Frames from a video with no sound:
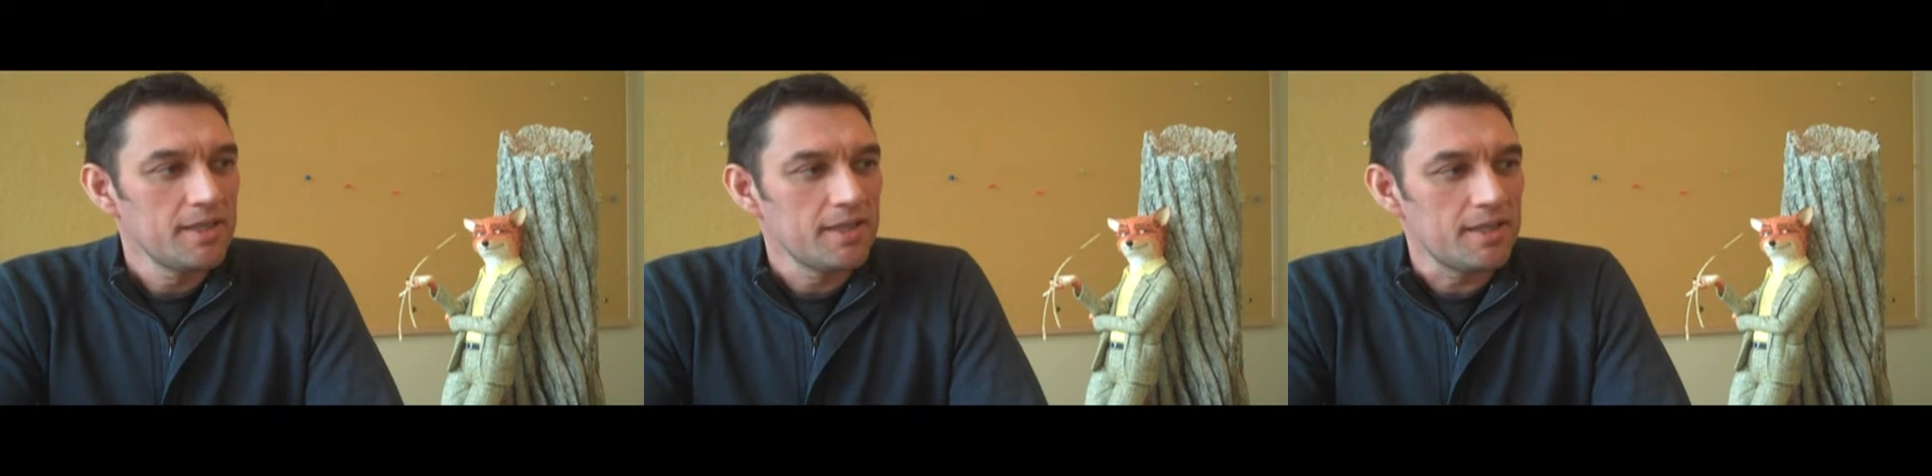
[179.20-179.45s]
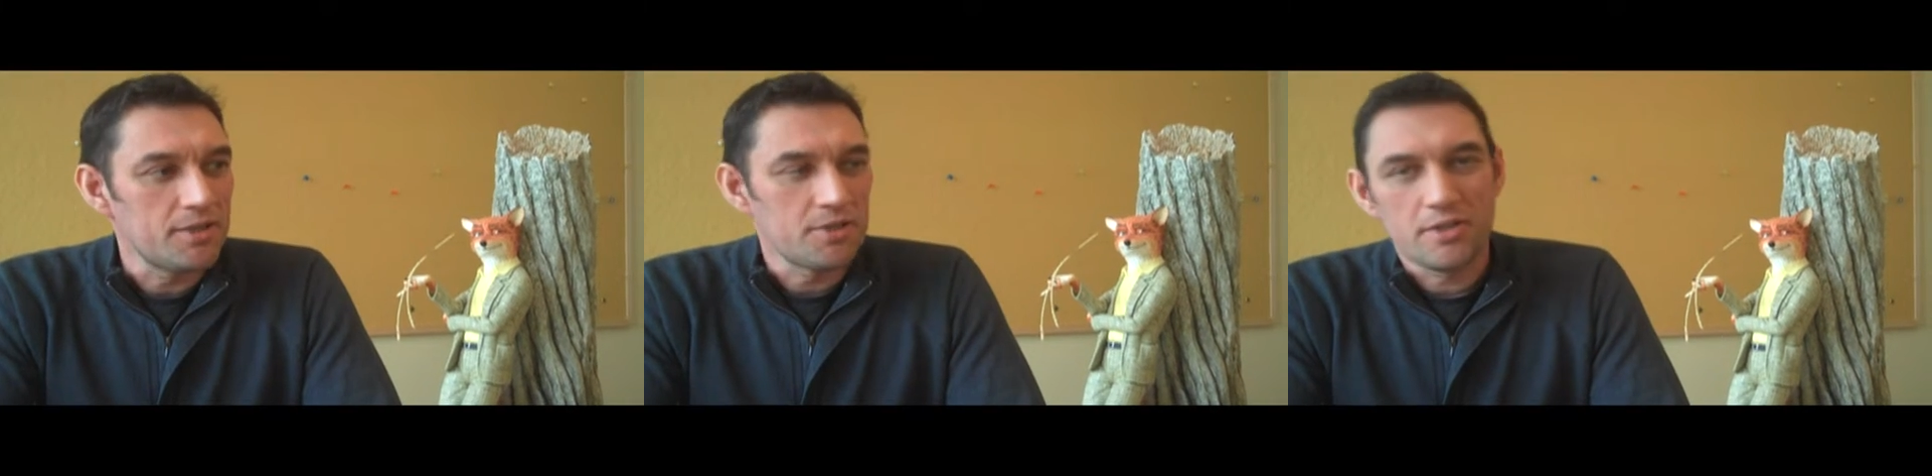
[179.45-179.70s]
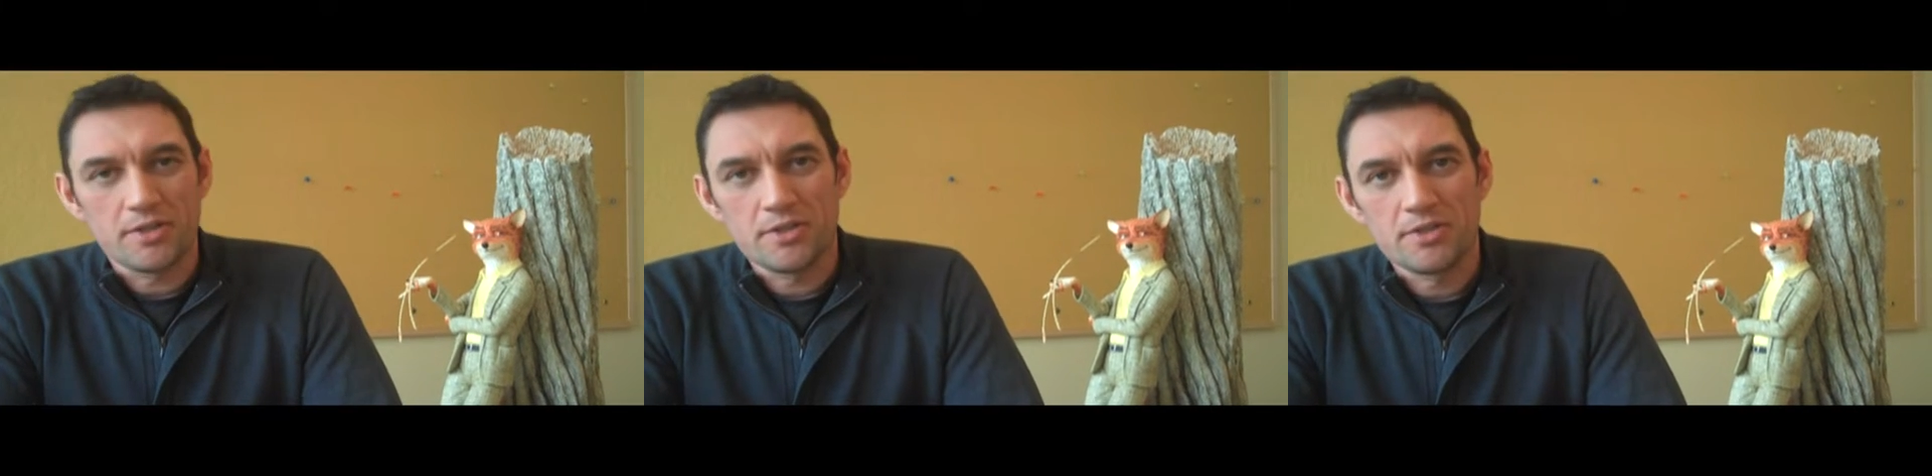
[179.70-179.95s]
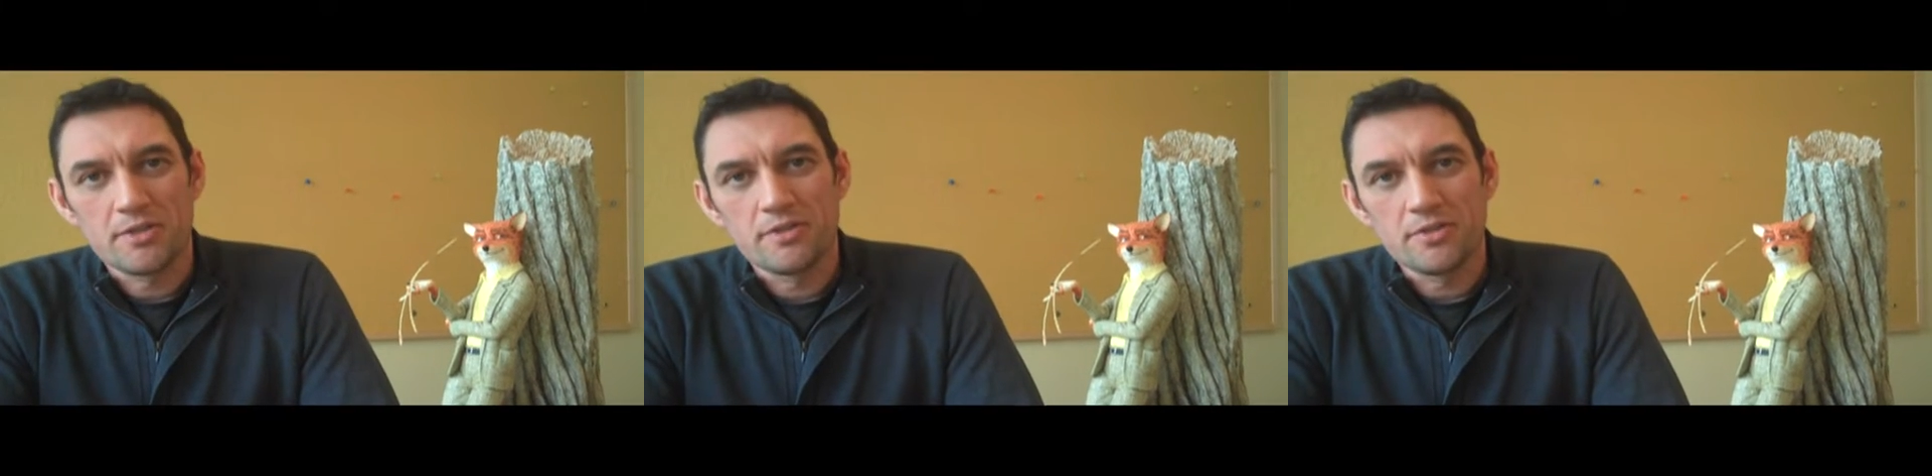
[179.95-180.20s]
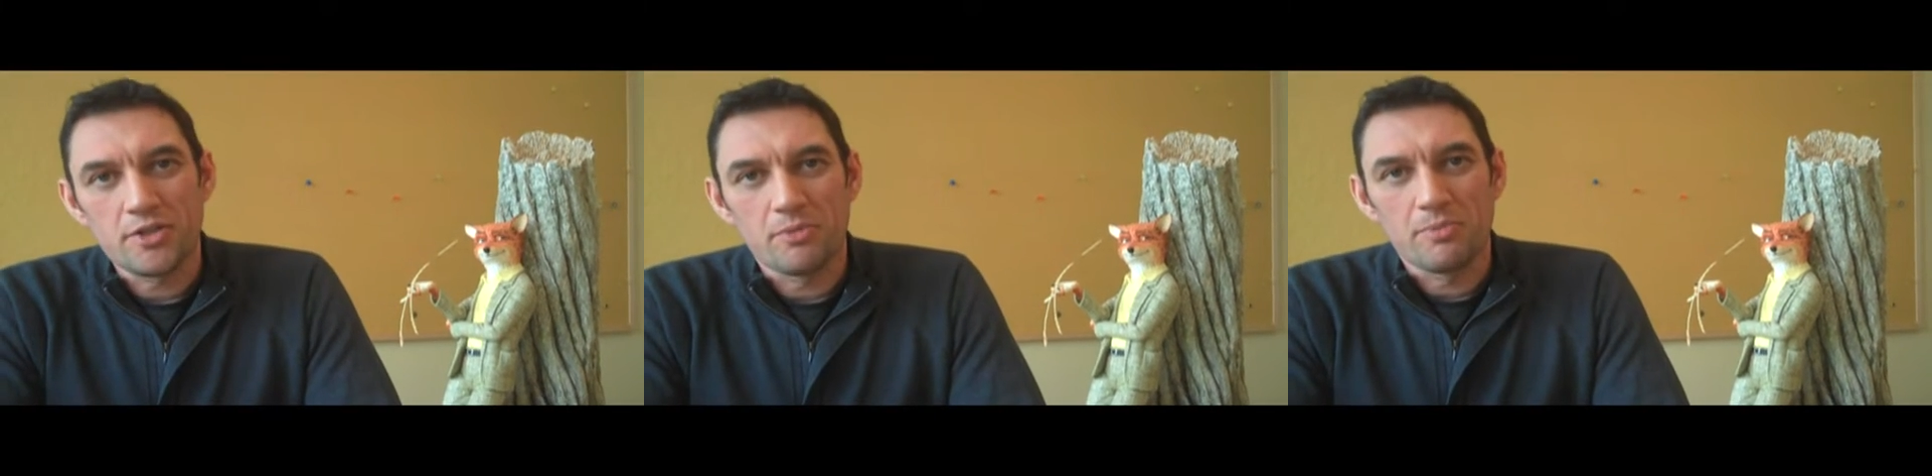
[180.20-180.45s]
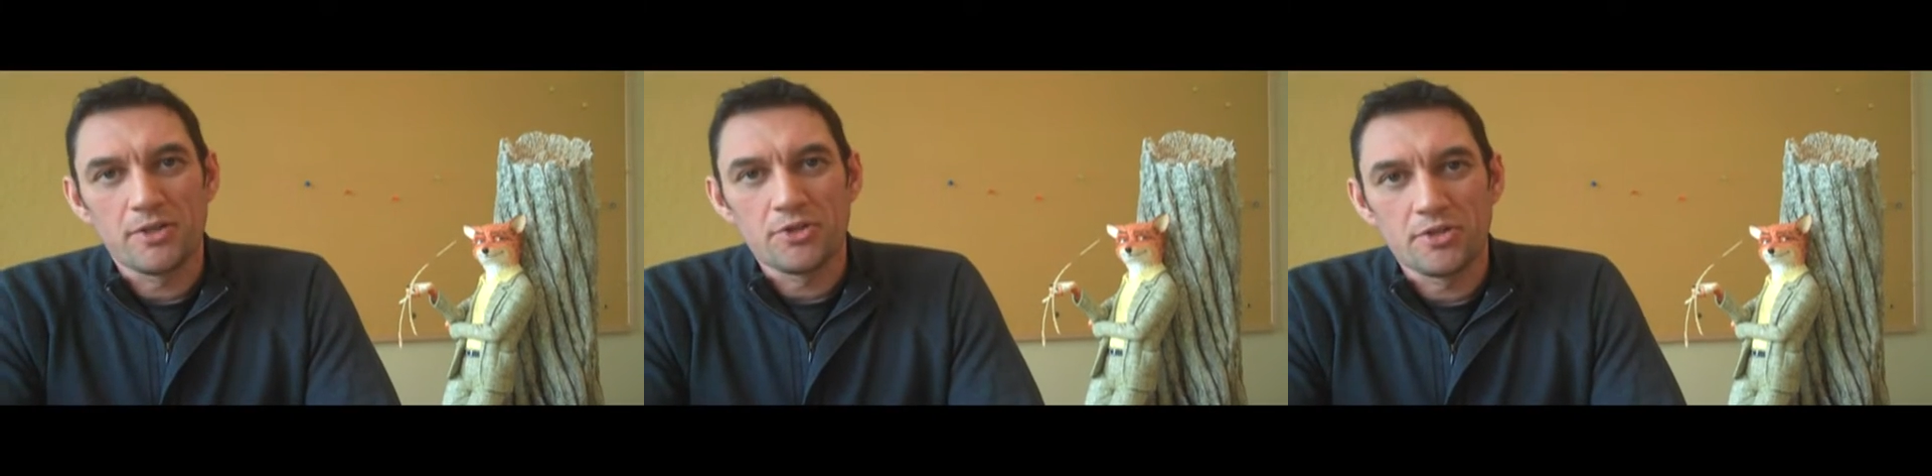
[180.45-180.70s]
as stop
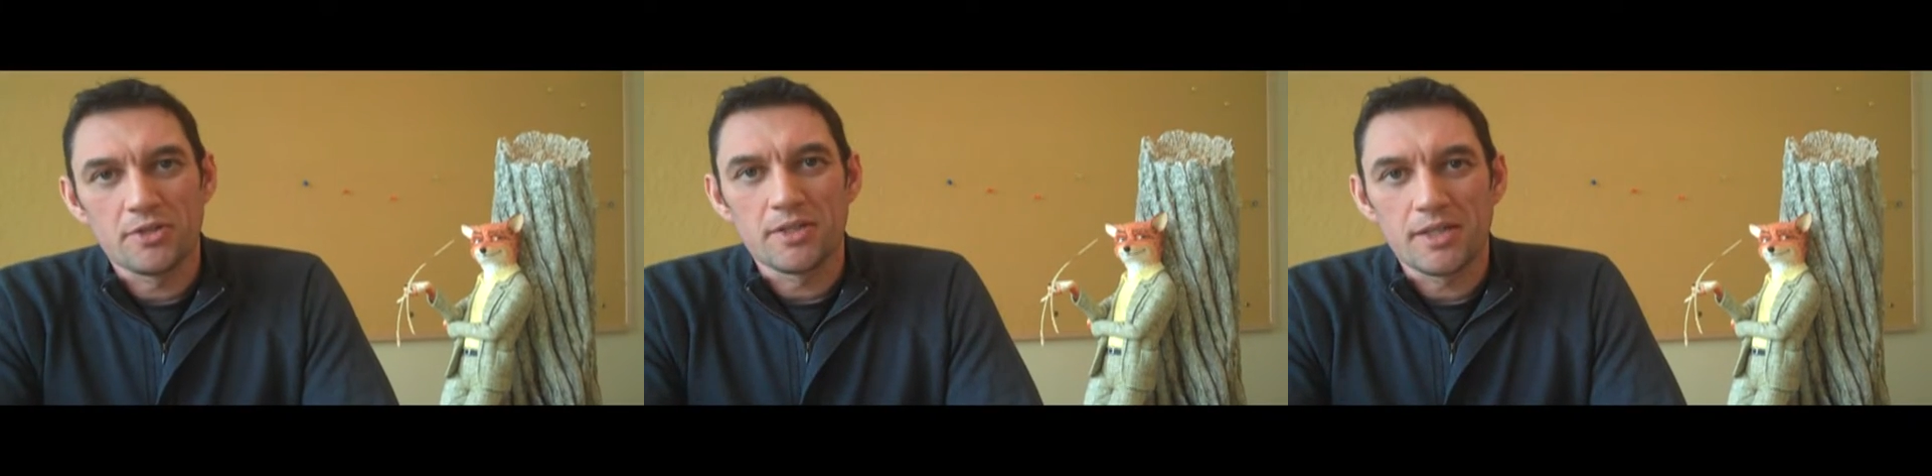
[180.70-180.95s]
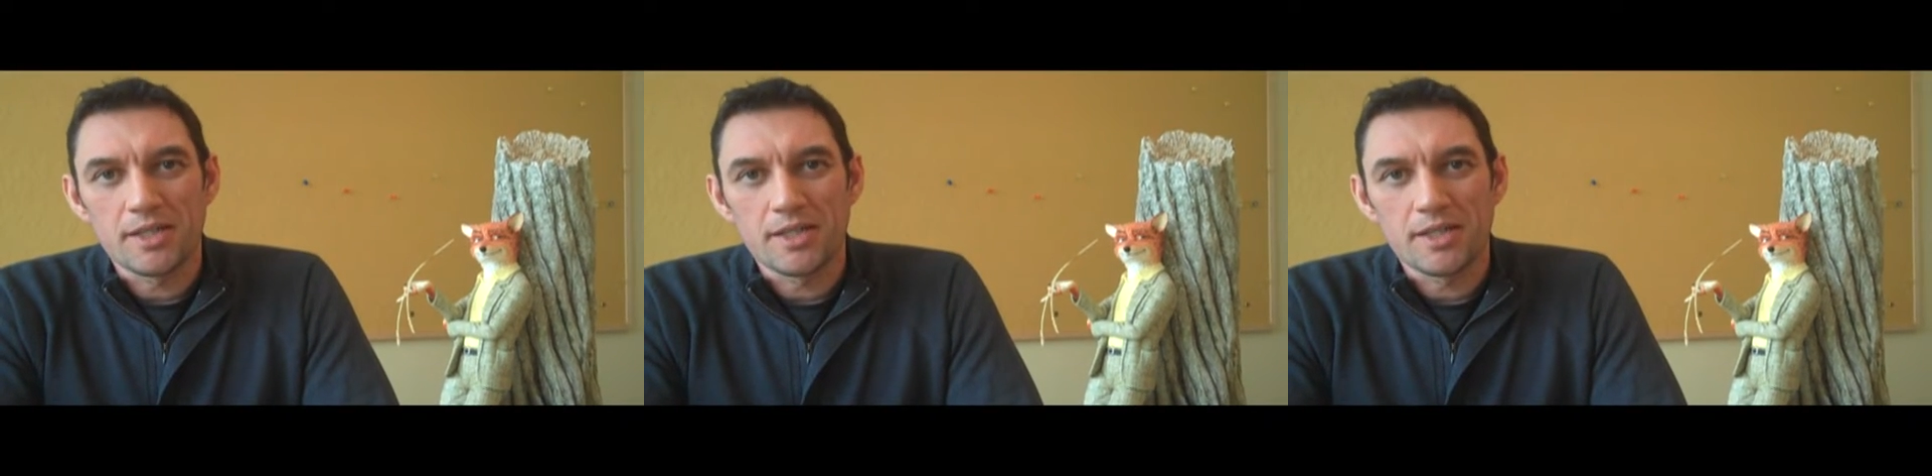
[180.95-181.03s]
motion